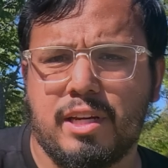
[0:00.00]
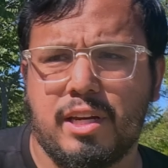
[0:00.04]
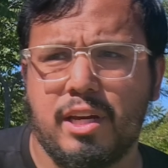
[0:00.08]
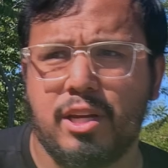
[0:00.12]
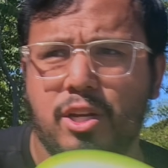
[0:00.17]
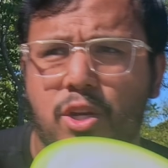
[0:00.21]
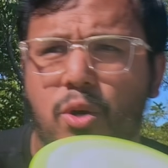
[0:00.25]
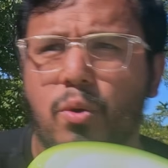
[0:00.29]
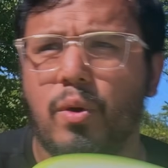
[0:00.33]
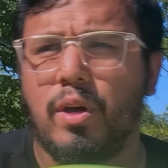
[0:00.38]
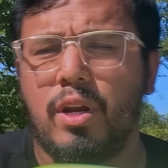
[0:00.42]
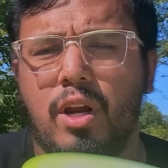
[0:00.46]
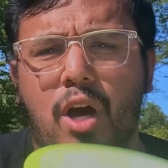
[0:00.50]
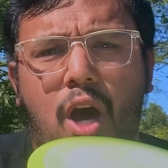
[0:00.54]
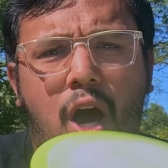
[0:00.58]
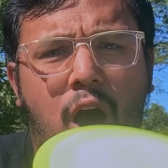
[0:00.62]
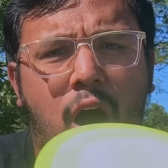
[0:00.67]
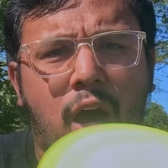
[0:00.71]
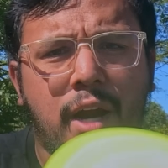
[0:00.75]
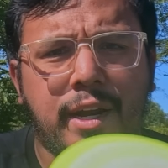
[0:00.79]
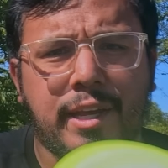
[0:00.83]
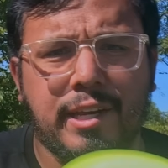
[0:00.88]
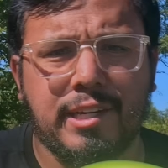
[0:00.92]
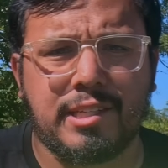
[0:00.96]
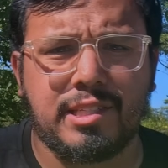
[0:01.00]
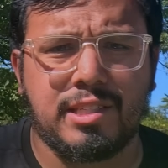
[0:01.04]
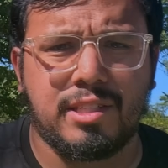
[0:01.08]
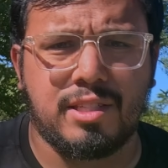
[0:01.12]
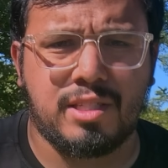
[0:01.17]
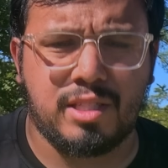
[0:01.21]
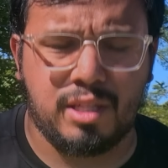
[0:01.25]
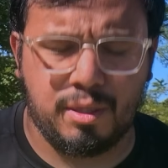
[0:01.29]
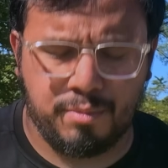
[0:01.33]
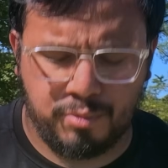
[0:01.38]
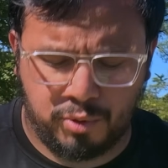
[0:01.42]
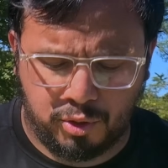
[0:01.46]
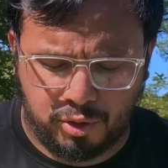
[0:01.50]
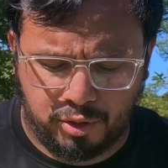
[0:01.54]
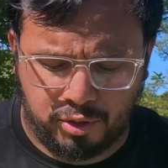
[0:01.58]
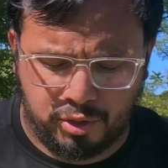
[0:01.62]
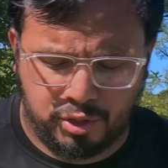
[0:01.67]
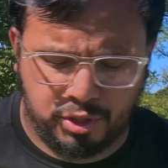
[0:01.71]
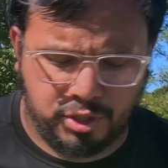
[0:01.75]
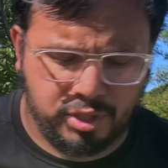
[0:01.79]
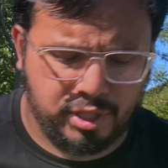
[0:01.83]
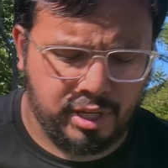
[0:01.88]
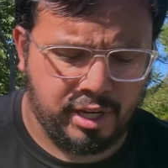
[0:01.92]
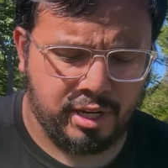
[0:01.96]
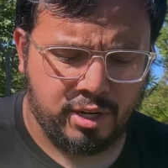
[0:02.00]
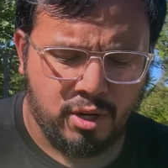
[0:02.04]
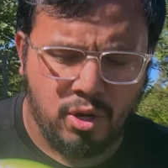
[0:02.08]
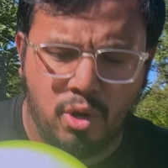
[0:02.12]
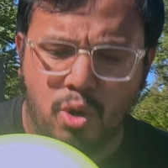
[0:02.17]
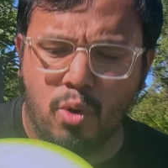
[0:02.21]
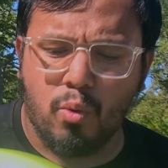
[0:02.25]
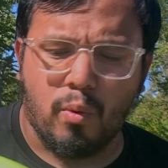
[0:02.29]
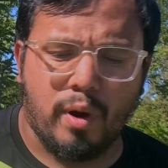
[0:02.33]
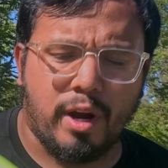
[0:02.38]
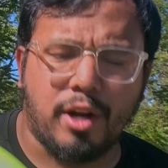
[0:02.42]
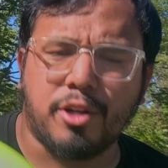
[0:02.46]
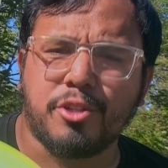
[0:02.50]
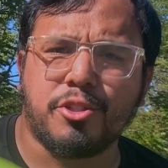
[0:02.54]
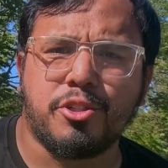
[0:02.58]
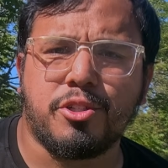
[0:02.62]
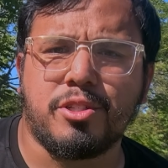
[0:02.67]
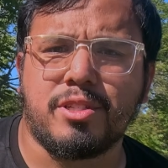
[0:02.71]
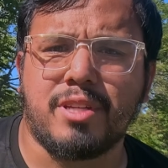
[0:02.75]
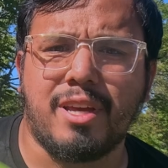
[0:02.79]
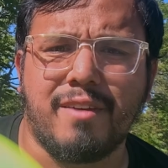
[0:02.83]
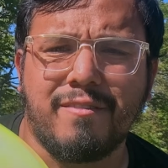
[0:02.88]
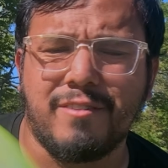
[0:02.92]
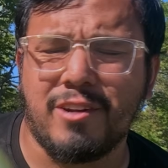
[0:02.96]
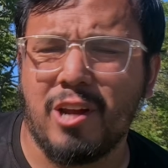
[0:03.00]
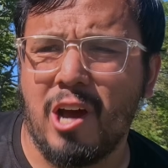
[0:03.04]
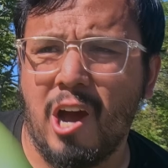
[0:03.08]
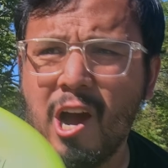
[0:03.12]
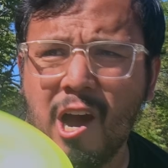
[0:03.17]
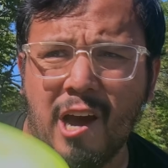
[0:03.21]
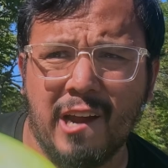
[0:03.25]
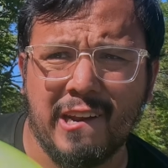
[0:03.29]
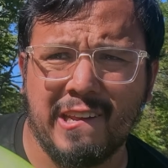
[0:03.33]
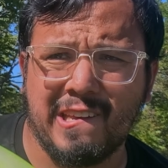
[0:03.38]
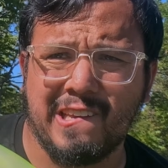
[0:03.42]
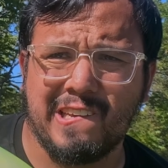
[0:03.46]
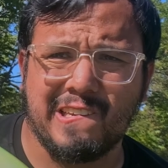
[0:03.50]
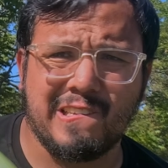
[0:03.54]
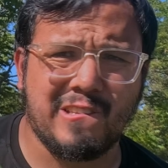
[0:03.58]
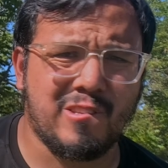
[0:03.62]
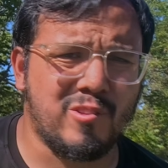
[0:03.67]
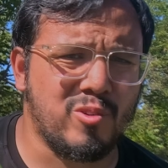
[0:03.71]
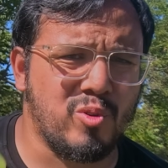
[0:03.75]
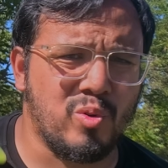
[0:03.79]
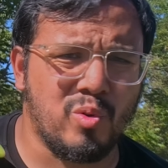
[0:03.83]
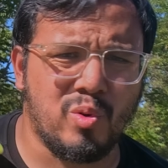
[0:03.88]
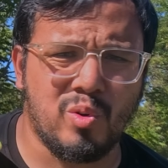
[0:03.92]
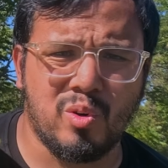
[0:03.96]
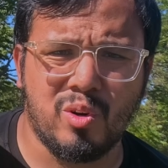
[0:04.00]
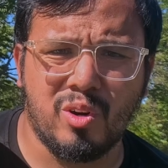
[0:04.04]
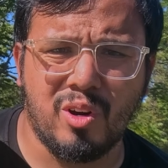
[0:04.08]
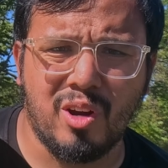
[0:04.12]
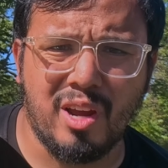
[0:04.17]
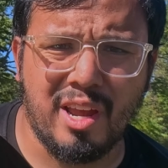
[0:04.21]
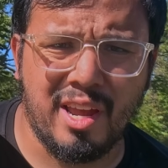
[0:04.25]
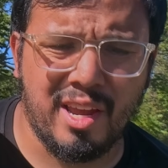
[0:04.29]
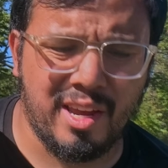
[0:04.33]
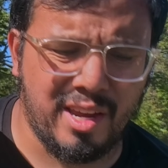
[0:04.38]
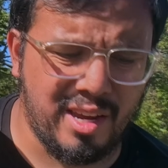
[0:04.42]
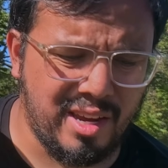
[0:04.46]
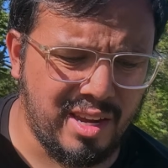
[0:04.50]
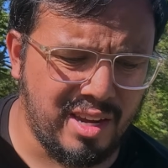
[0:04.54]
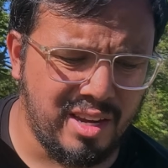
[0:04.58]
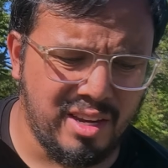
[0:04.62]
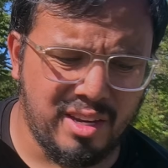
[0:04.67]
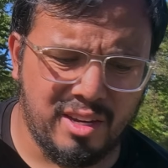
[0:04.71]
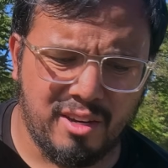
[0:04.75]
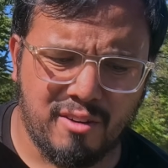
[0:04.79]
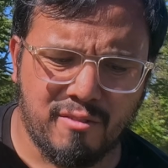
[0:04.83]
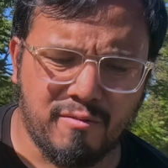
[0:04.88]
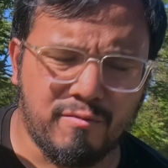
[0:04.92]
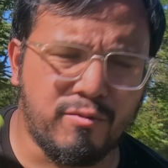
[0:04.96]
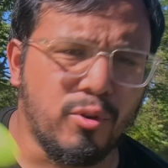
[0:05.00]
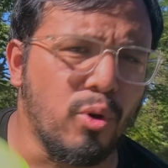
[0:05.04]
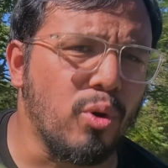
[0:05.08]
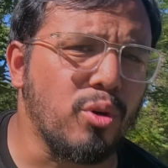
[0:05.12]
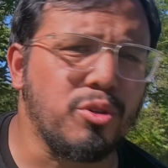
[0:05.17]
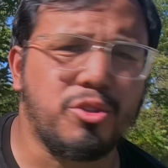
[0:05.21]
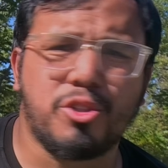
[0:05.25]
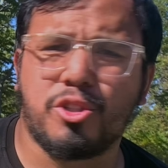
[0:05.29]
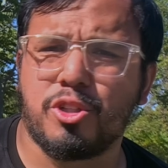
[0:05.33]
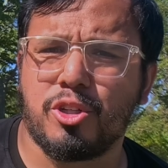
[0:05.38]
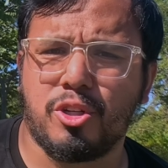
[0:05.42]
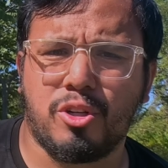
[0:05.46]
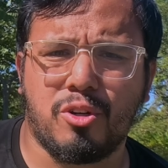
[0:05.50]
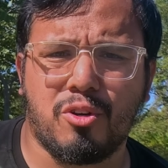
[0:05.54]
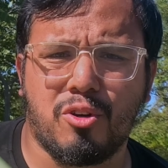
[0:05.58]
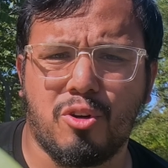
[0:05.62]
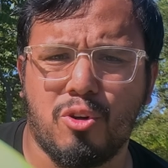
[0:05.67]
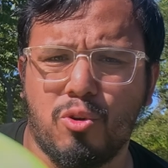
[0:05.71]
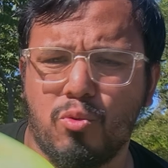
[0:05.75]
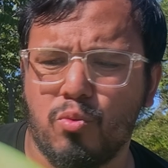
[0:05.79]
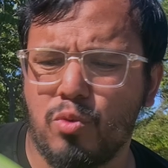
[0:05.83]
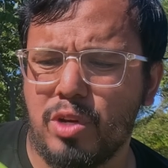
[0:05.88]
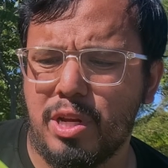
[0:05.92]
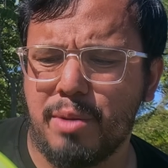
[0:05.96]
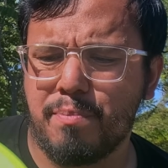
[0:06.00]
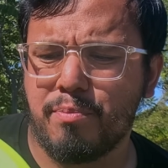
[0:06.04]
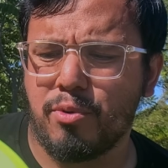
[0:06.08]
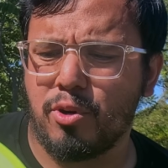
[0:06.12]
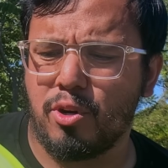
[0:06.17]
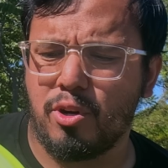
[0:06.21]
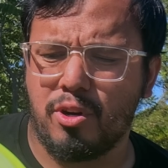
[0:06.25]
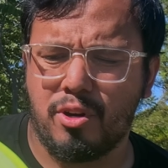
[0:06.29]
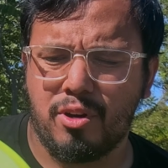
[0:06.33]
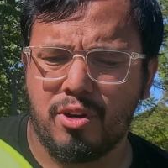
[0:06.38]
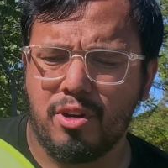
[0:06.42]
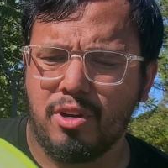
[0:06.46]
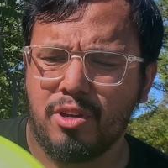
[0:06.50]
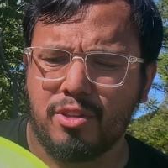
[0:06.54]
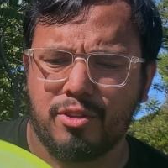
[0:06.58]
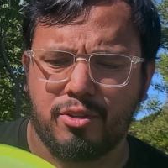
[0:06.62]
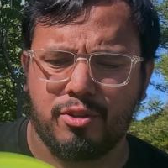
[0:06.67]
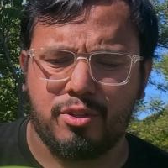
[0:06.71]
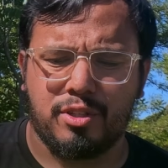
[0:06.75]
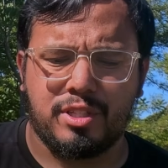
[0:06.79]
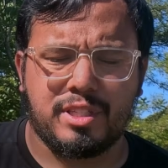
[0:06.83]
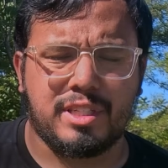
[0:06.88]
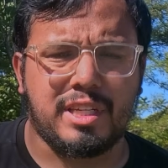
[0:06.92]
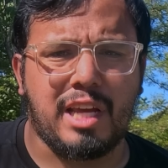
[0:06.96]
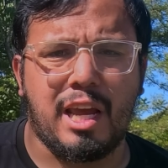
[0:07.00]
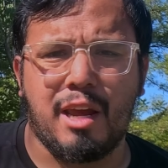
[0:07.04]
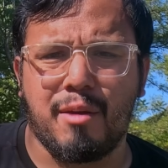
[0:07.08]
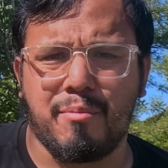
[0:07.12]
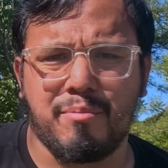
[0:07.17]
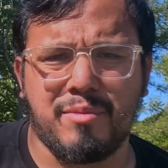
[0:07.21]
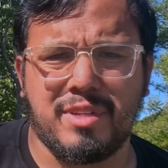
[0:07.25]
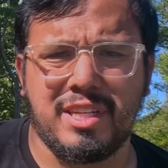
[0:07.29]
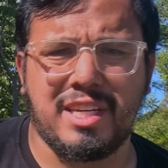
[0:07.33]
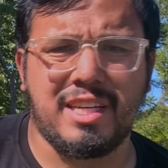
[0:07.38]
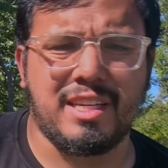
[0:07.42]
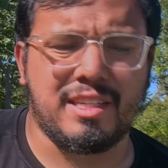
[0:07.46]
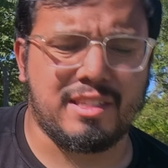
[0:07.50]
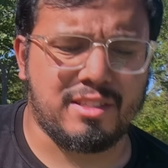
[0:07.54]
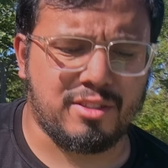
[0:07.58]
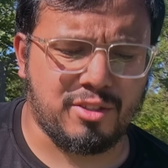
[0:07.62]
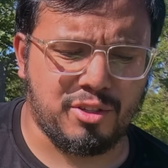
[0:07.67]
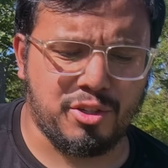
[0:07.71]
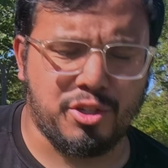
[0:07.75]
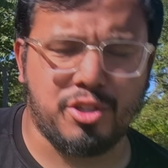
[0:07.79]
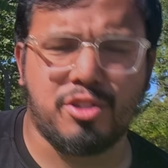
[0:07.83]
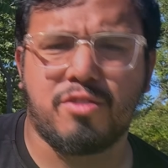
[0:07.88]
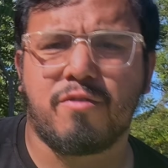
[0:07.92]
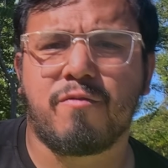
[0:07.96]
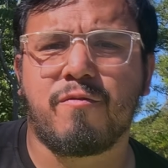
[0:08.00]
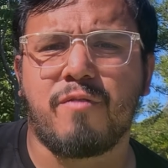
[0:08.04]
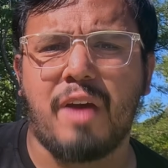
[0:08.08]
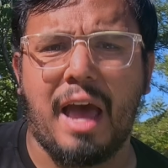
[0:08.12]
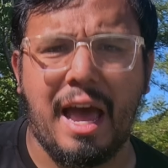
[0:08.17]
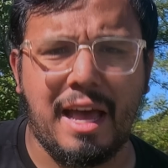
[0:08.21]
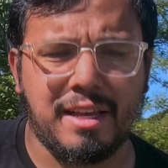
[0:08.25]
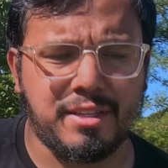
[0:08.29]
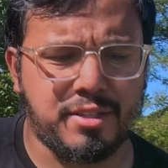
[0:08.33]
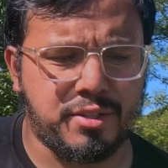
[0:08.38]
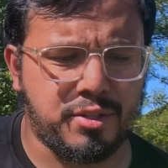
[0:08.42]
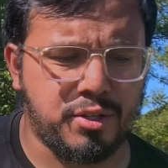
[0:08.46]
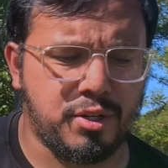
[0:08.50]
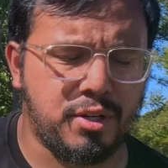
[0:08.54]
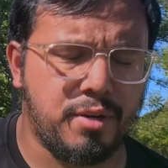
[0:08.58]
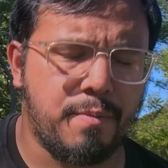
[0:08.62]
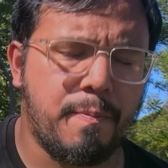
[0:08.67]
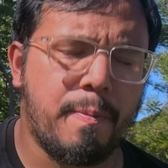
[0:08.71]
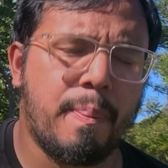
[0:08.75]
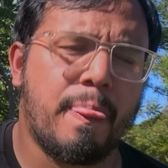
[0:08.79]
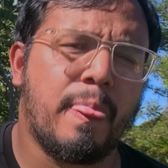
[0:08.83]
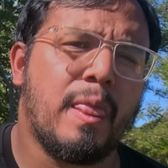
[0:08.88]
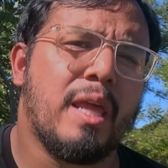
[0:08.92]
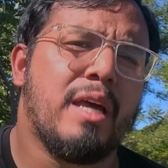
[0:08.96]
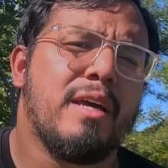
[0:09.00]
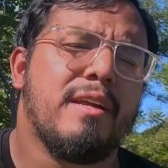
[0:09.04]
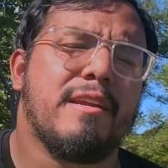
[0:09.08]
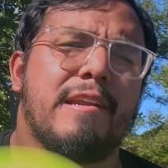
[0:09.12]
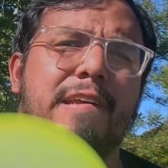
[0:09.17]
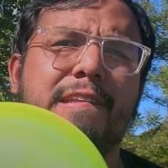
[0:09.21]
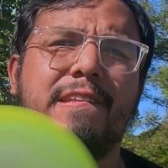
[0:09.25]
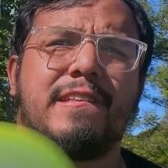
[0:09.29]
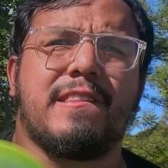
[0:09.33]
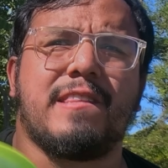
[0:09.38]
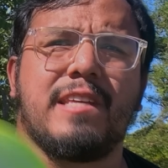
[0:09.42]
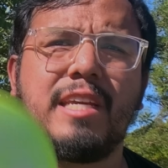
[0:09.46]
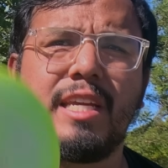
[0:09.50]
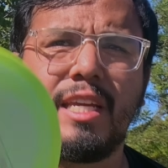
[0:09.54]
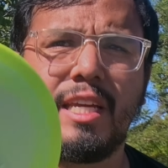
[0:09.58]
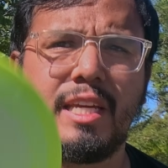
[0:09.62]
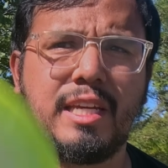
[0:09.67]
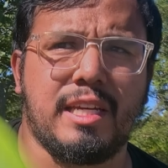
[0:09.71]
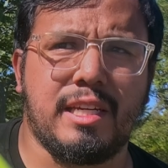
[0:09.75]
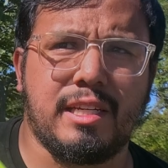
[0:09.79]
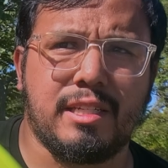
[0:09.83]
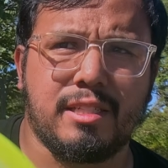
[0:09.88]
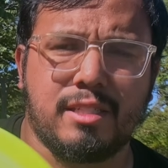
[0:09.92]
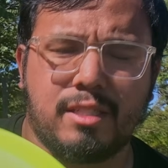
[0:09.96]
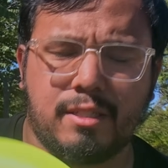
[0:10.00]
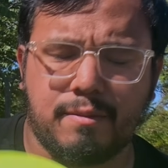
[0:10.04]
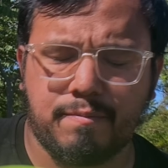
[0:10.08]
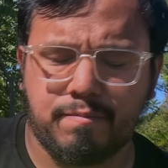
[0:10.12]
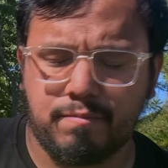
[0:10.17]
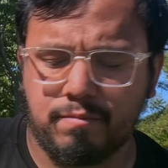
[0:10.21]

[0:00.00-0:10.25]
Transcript: I know an Onyx is similar. There's like, why don't you just have an Onyx or a Vulture or a Reaper? They're the same disc, they're just faster. Now the thing is,